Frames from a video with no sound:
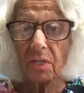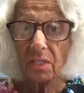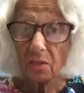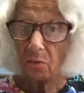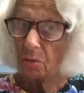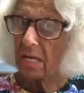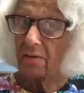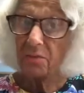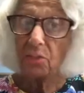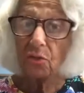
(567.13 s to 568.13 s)
There we
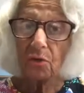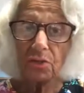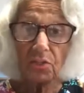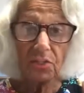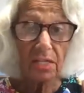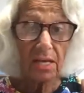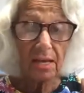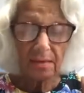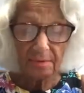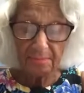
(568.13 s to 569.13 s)
have the choices
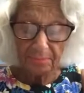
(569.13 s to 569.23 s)
again.